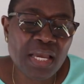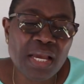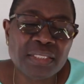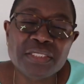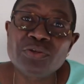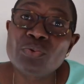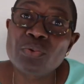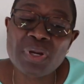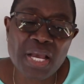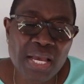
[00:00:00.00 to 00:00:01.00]
and in
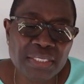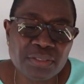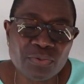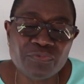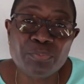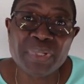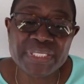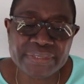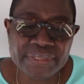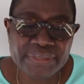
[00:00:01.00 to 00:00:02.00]
all kind of
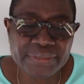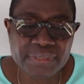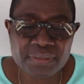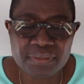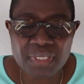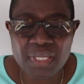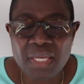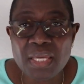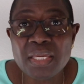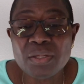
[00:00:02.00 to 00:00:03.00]
places,
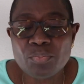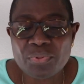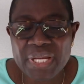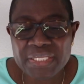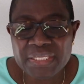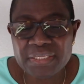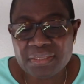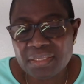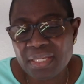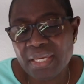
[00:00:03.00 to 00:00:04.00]
a branded
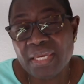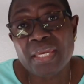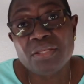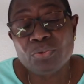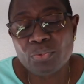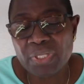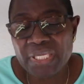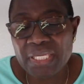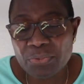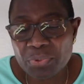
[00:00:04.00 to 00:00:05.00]
Kindle
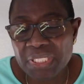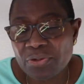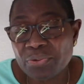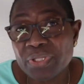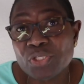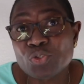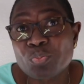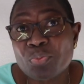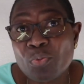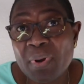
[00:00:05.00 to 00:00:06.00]
e-reader is
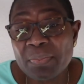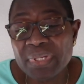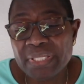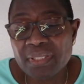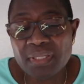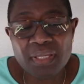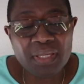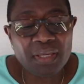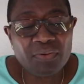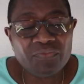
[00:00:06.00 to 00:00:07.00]
probably
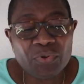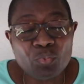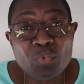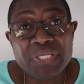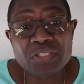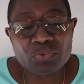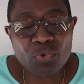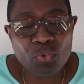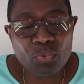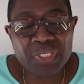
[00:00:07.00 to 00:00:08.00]
the way to go